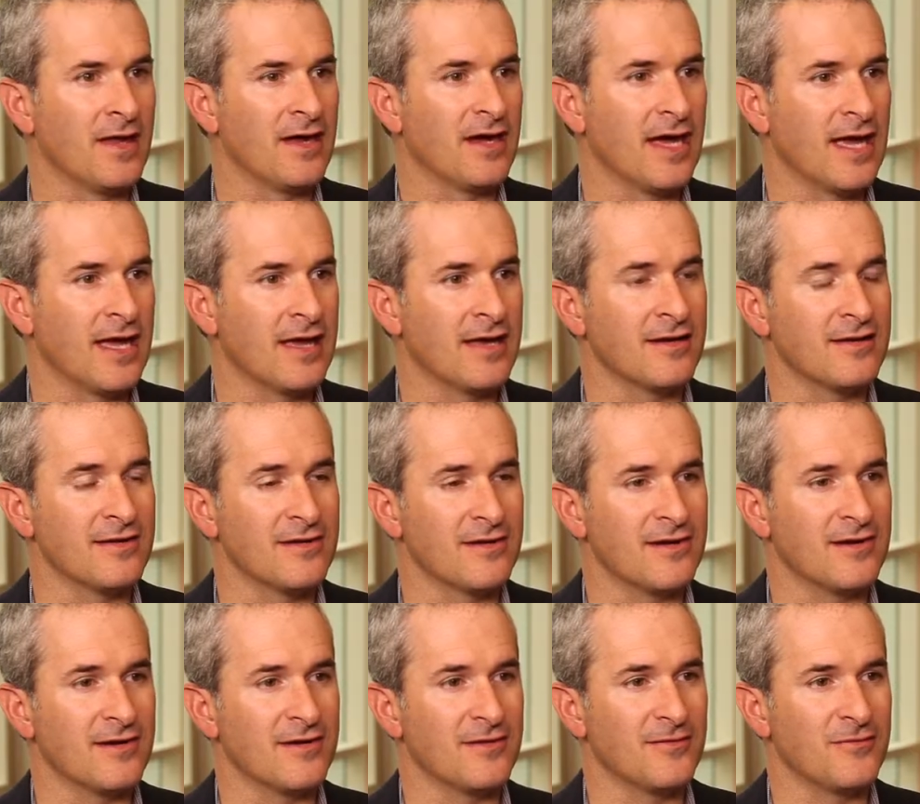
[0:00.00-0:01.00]
And
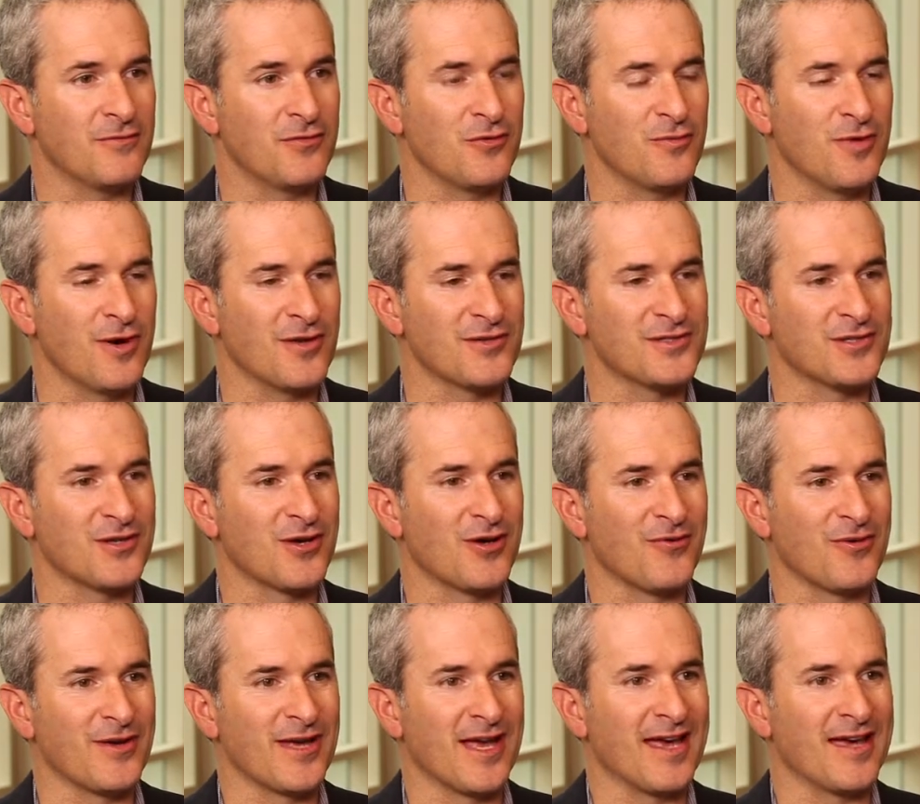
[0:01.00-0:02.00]
a few months ago,
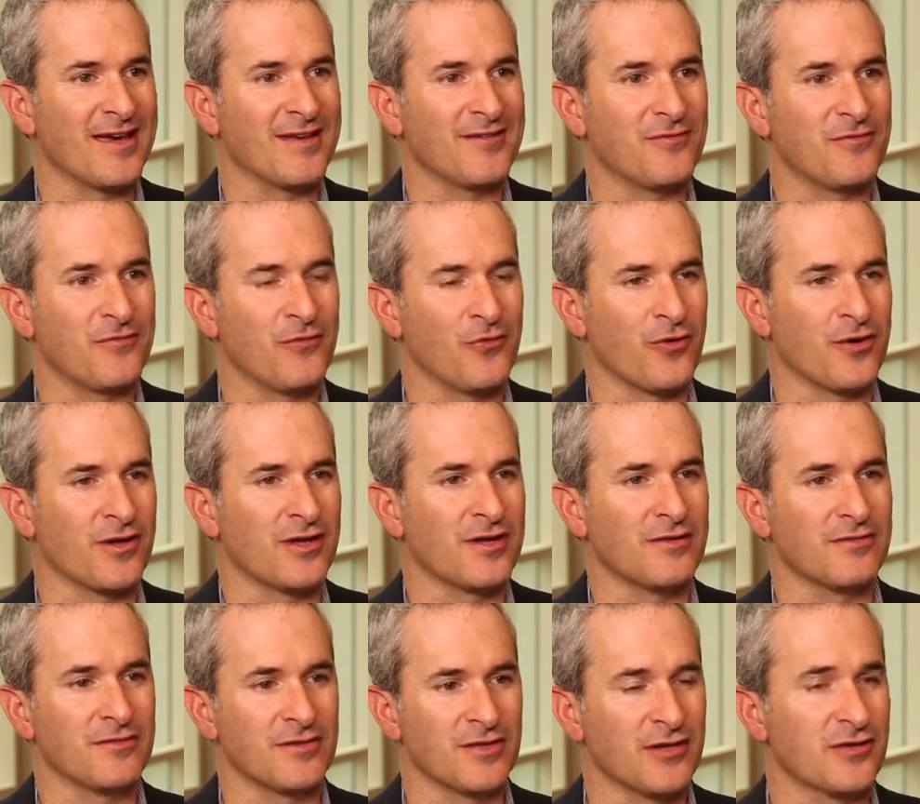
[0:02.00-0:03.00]
we had 40
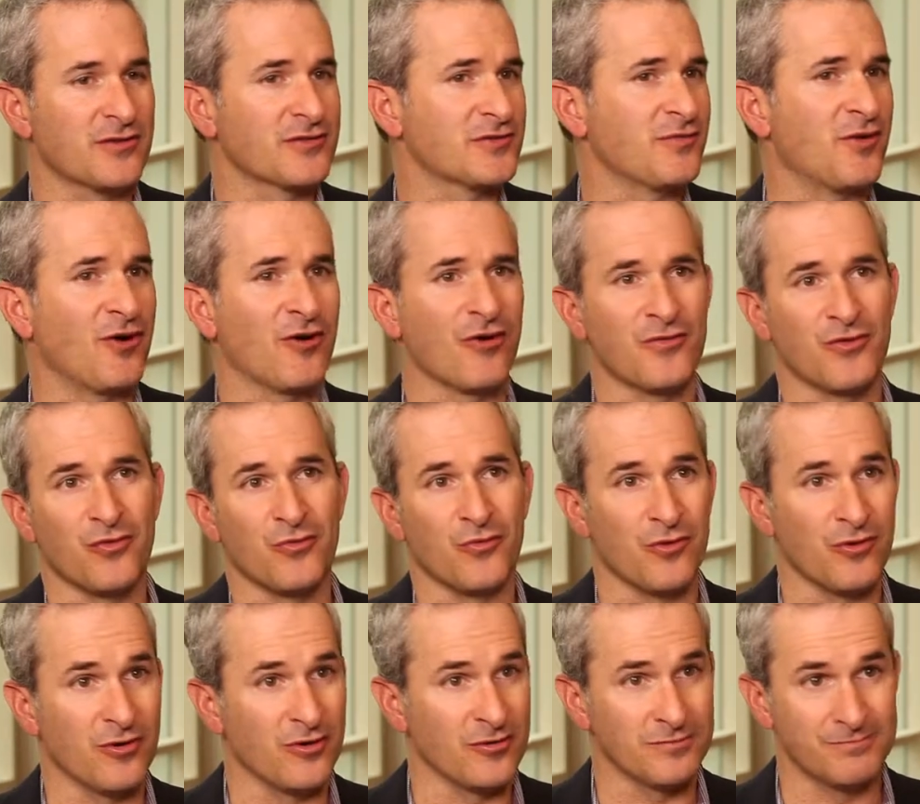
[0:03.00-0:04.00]
leaders from all over the
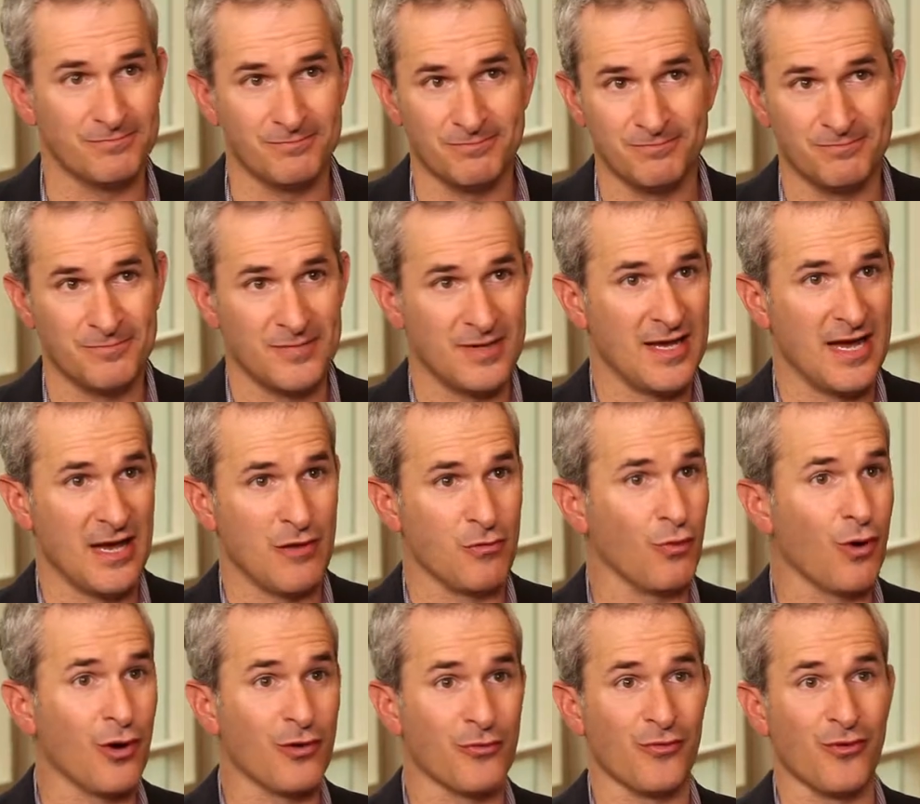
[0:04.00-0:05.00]
world in
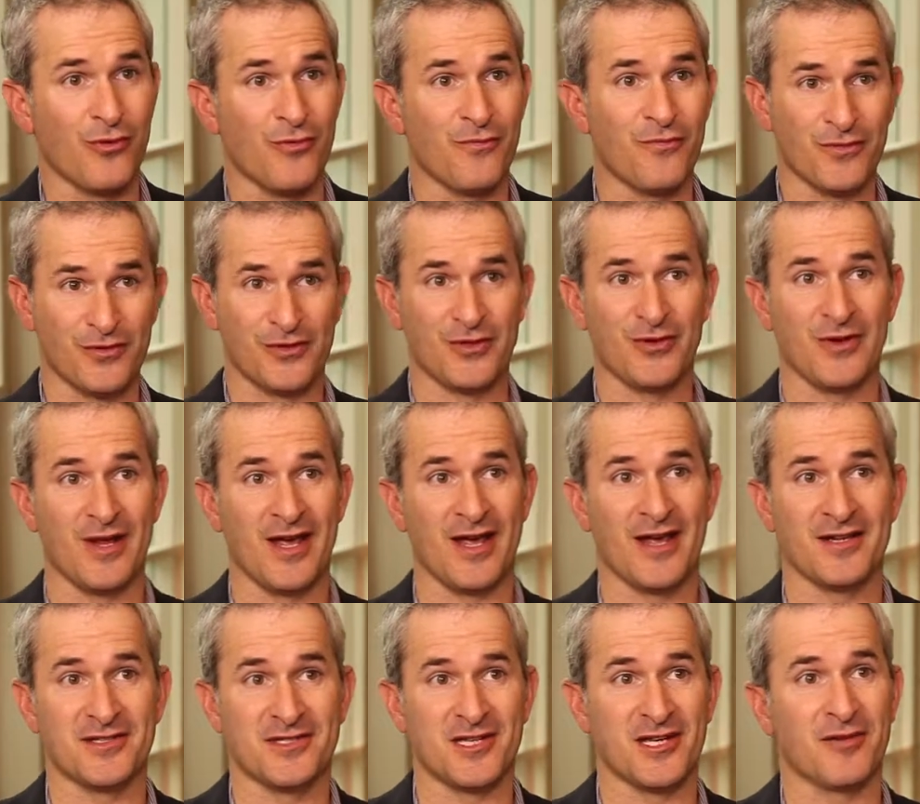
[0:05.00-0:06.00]
one room for 2
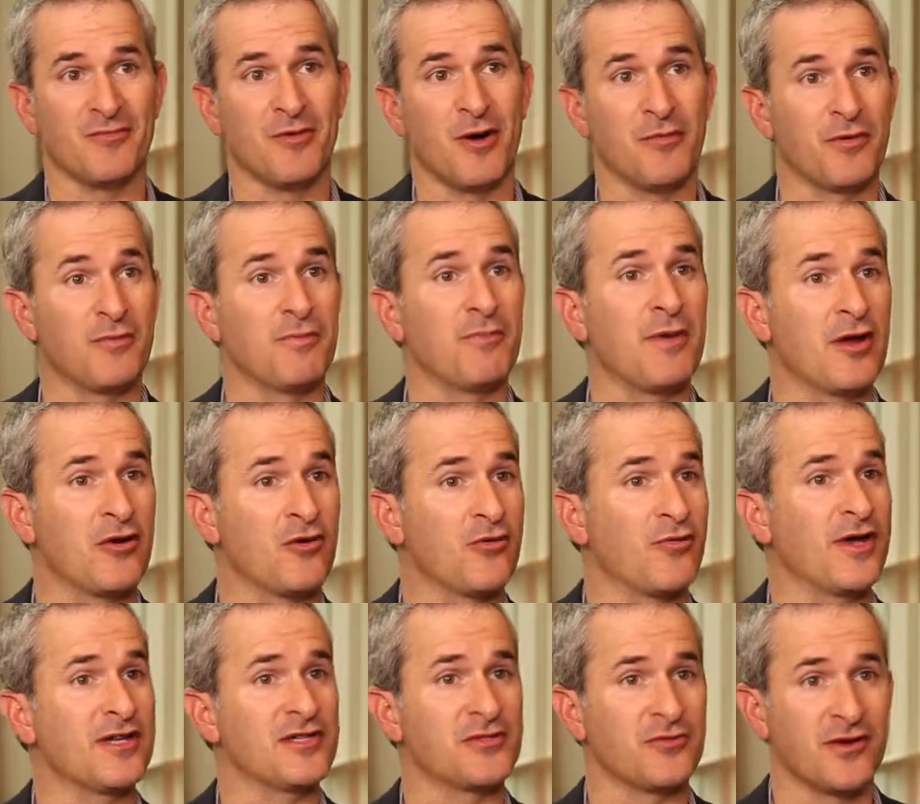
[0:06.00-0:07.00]
days to come up with better
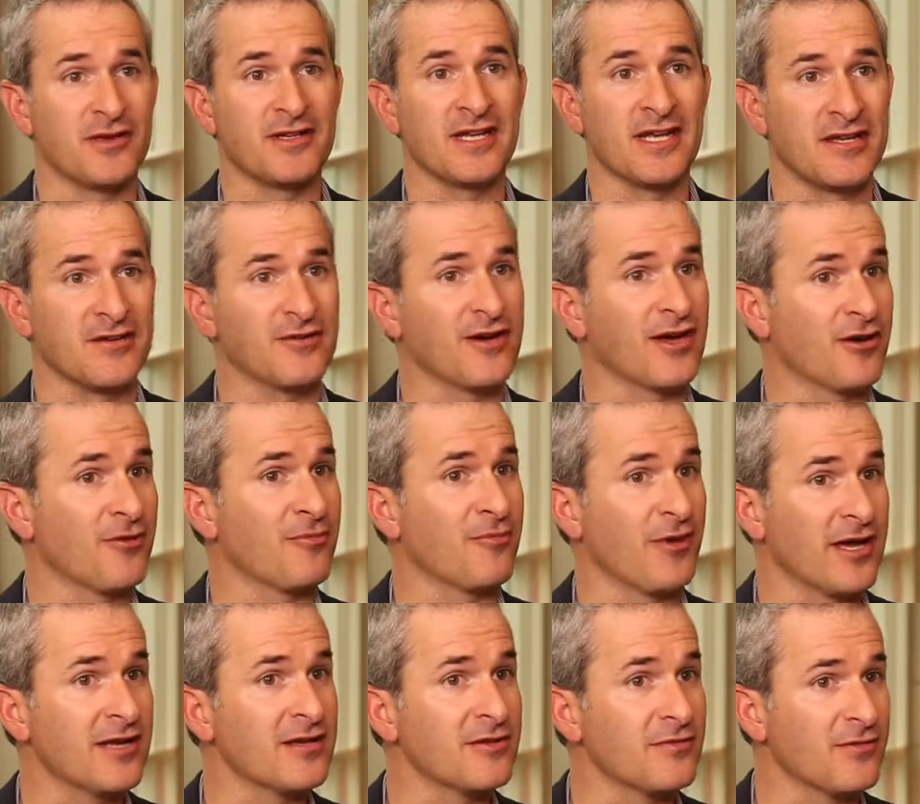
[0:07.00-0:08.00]
ways to articulate our
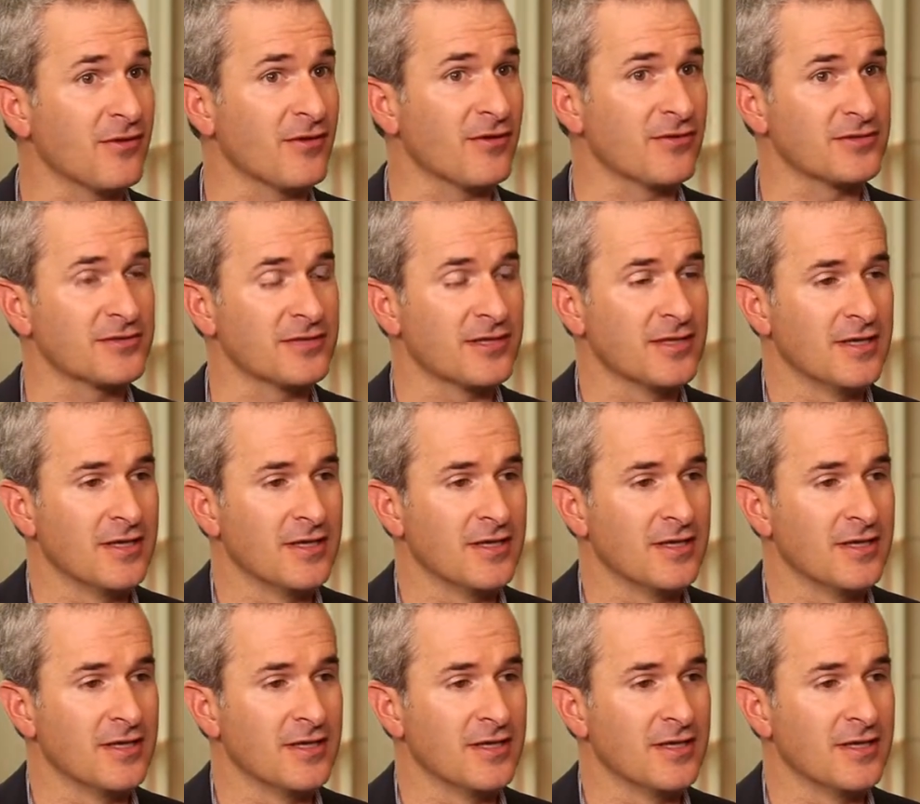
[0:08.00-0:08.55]
brand to folks.